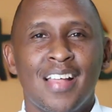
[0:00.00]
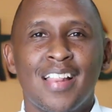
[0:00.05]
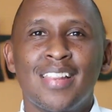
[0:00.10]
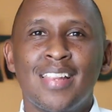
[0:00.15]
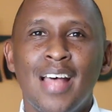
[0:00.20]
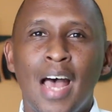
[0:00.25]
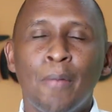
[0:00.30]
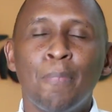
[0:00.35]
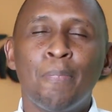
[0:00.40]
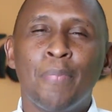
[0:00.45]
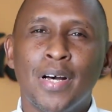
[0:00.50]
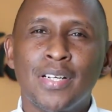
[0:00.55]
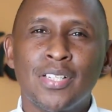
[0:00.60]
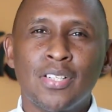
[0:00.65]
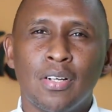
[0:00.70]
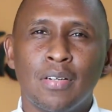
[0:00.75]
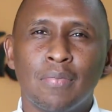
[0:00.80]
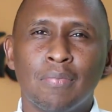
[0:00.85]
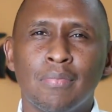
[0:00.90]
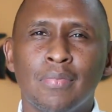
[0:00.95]
That
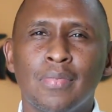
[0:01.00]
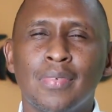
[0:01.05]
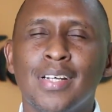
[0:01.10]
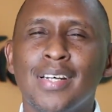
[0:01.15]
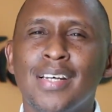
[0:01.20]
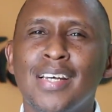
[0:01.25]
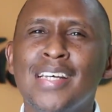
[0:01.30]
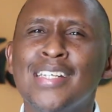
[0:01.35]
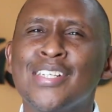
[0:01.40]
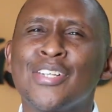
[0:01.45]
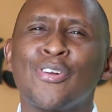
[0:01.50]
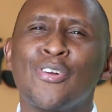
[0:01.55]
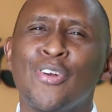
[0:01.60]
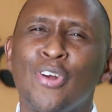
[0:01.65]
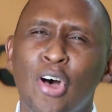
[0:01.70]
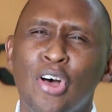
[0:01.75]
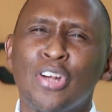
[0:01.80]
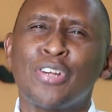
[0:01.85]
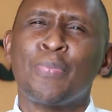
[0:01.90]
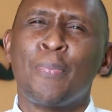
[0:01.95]
person is
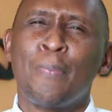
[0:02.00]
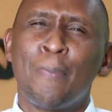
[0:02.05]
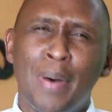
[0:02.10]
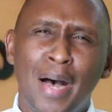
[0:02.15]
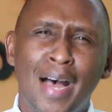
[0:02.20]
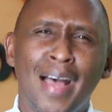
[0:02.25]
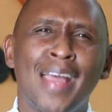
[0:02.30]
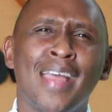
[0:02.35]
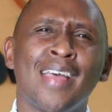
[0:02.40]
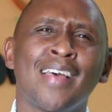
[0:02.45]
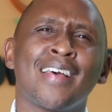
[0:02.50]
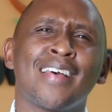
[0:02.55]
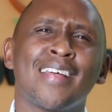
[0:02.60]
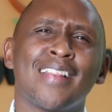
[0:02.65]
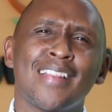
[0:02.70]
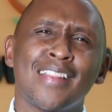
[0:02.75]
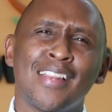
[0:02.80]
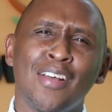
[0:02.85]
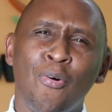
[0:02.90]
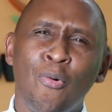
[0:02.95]
not buying
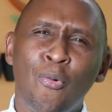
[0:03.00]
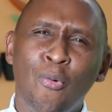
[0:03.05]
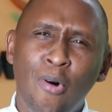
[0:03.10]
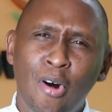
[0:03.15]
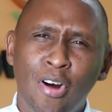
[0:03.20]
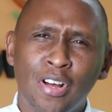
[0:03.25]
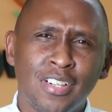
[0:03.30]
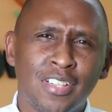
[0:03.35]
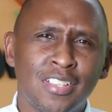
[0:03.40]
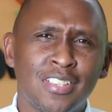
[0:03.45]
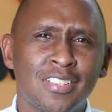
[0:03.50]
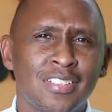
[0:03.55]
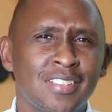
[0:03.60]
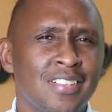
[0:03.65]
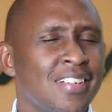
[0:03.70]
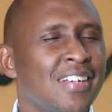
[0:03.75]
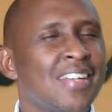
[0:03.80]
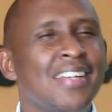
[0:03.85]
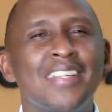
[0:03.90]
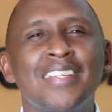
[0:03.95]
the watch
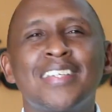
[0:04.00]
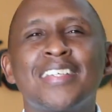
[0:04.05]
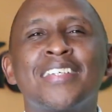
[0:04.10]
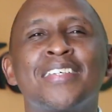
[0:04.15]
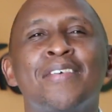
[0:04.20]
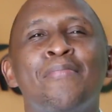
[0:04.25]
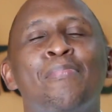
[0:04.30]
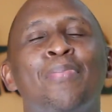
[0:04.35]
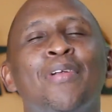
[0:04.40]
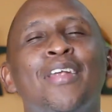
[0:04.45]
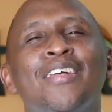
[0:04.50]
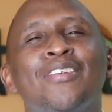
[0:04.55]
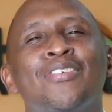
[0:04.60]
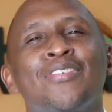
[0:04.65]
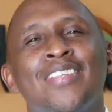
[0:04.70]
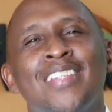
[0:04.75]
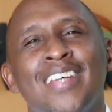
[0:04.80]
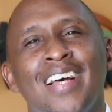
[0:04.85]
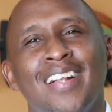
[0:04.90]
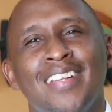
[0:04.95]
simply
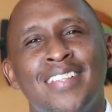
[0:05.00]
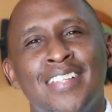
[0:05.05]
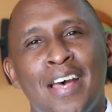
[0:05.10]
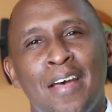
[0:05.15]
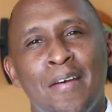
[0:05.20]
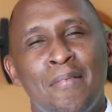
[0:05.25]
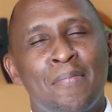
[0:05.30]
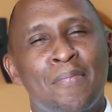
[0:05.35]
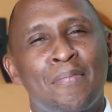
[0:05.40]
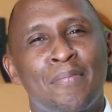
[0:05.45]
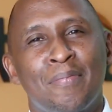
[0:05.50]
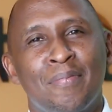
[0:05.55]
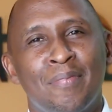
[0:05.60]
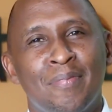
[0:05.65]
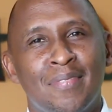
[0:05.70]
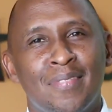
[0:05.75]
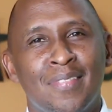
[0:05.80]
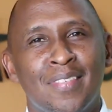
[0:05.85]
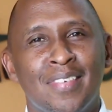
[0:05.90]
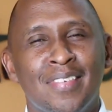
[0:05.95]
to tell time.
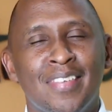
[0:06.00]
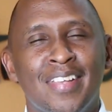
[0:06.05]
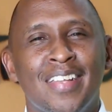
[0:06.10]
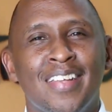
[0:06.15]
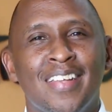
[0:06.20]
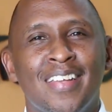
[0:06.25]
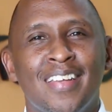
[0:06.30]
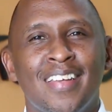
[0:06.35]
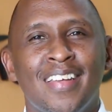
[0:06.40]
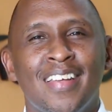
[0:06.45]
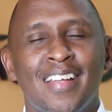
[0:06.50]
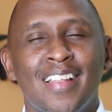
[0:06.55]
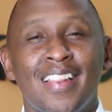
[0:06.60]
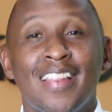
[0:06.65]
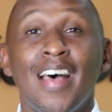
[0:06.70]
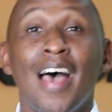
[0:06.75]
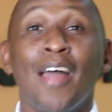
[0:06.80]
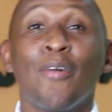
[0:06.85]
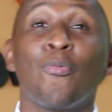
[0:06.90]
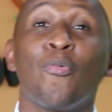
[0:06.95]

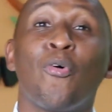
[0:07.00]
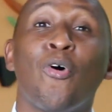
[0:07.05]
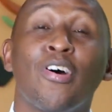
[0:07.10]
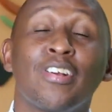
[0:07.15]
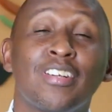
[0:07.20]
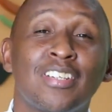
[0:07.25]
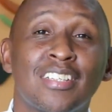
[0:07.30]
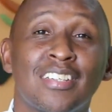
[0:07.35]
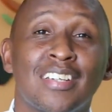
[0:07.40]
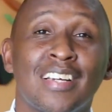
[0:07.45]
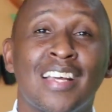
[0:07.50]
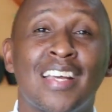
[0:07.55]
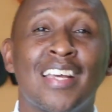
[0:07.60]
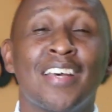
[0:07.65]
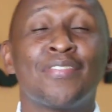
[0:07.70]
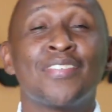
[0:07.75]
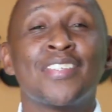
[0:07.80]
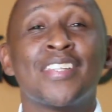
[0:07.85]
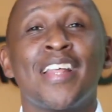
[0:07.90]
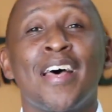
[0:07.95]
That watch
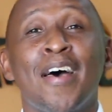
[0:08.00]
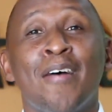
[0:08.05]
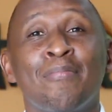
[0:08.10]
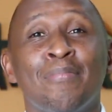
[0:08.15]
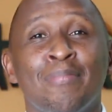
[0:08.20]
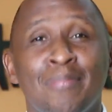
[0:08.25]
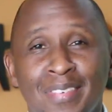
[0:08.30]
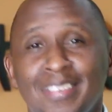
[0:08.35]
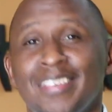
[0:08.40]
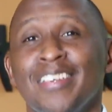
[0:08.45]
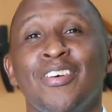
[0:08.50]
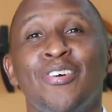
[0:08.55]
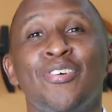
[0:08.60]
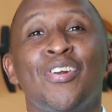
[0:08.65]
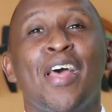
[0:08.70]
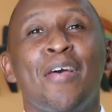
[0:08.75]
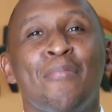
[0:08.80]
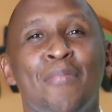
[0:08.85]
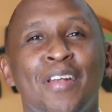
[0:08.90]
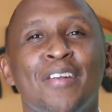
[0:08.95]
gives them, you
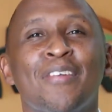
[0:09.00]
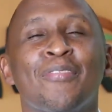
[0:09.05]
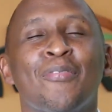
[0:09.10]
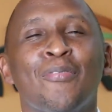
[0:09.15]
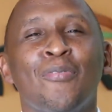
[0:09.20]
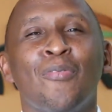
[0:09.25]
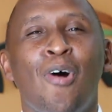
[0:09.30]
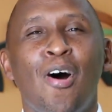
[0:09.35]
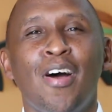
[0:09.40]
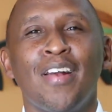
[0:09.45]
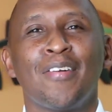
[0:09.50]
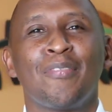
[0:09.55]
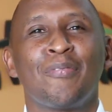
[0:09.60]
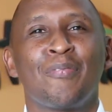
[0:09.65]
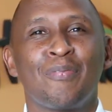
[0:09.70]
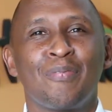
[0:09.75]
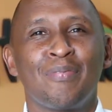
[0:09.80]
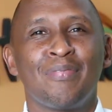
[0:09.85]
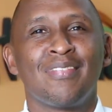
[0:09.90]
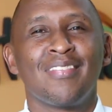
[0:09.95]
name it, what?
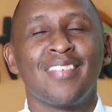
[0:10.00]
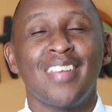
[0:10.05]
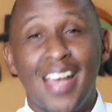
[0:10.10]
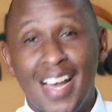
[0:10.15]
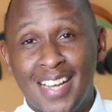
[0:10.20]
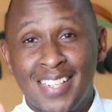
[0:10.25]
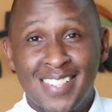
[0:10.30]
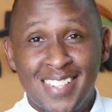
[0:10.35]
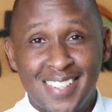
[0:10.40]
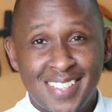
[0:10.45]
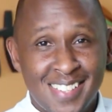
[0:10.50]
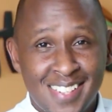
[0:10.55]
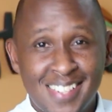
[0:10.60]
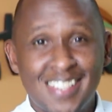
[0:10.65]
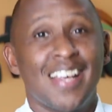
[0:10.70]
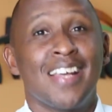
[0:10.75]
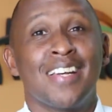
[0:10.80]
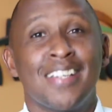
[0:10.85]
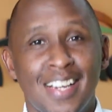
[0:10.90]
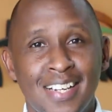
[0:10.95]
Yes,
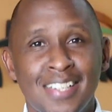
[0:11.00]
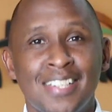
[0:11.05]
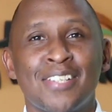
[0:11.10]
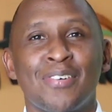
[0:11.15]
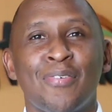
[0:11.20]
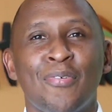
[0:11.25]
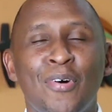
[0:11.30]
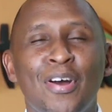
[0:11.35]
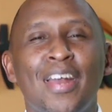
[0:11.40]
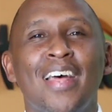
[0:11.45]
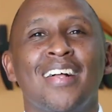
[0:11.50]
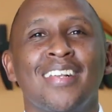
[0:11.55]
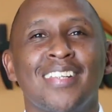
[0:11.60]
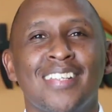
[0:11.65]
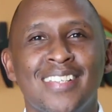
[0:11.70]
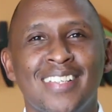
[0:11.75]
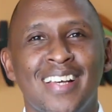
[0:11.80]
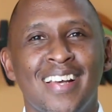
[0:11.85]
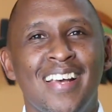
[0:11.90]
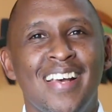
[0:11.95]
status. What
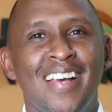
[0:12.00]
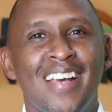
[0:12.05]
else?